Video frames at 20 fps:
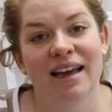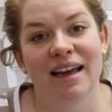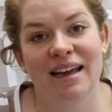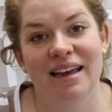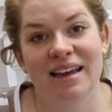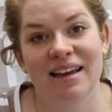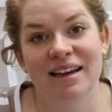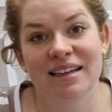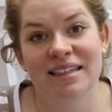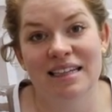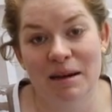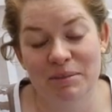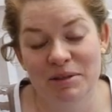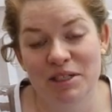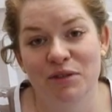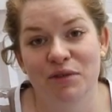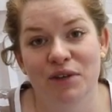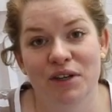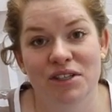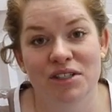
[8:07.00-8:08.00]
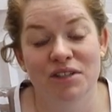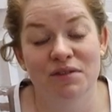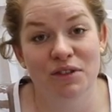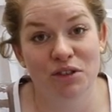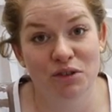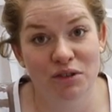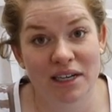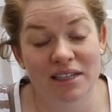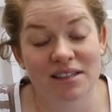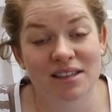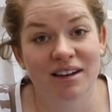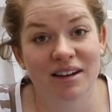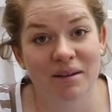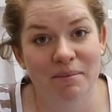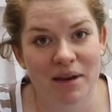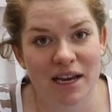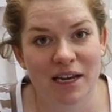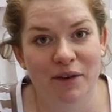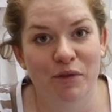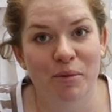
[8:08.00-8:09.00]
a adapted version of the dress that I
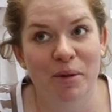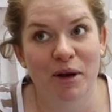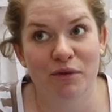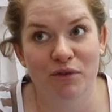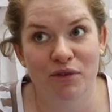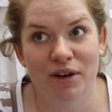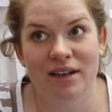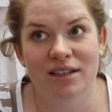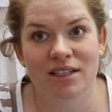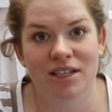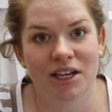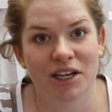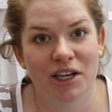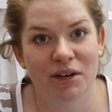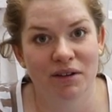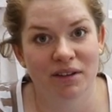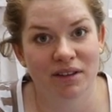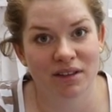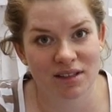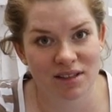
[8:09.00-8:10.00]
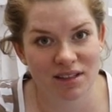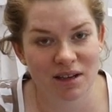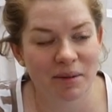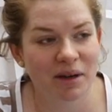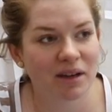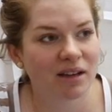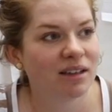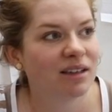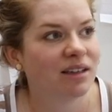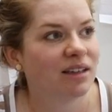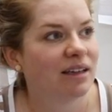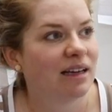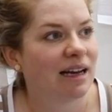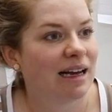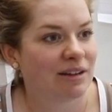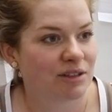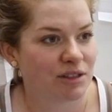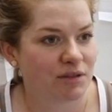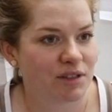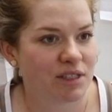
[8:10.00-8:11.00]
made for my friend earlier in the summer
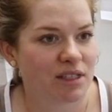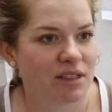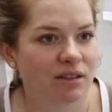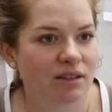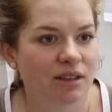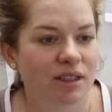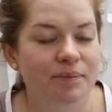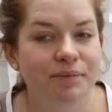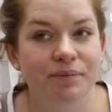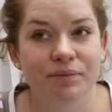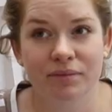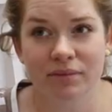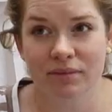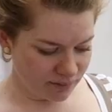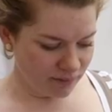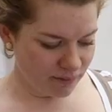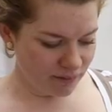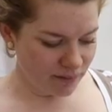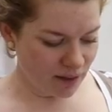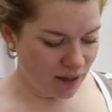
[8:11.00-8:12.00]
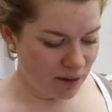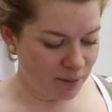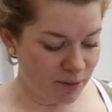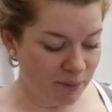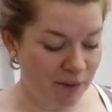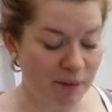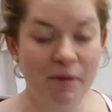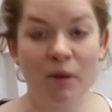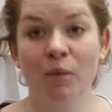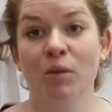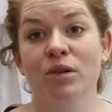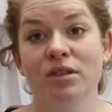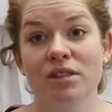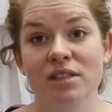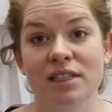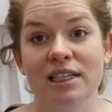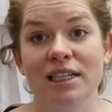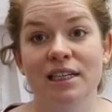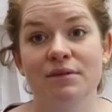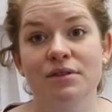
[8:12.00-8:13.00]
out of silk. But my mum wants
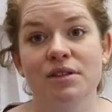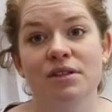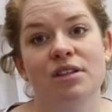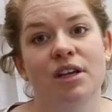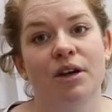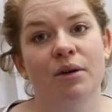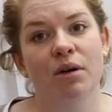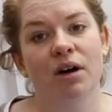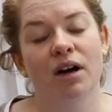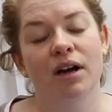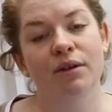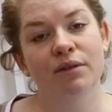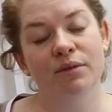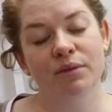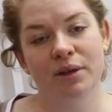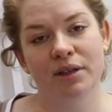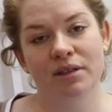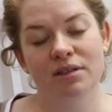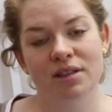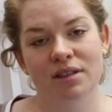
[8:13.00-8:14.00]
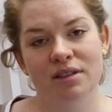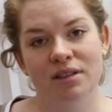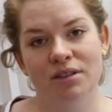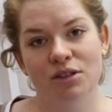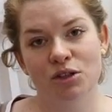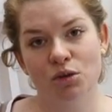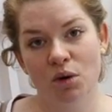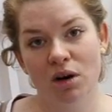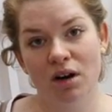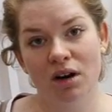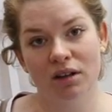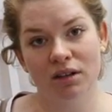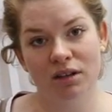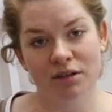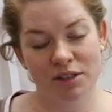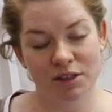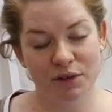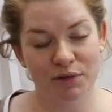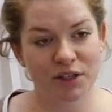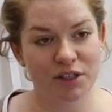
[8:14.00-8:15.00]
sleeves, so we did the toile. I
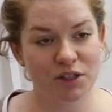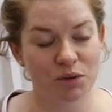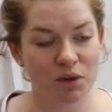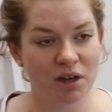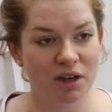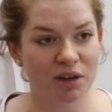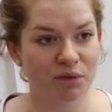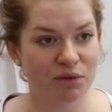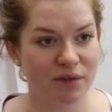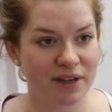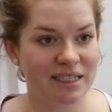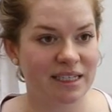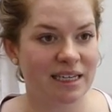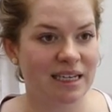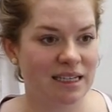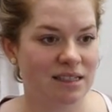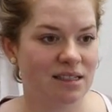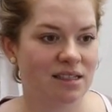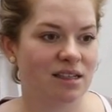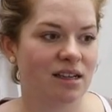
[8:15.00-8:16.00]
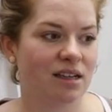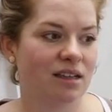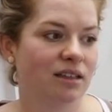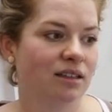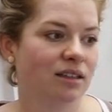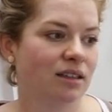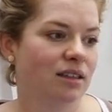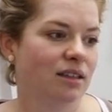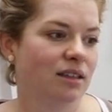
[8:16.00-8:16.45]
did the first toile and fit at Easter,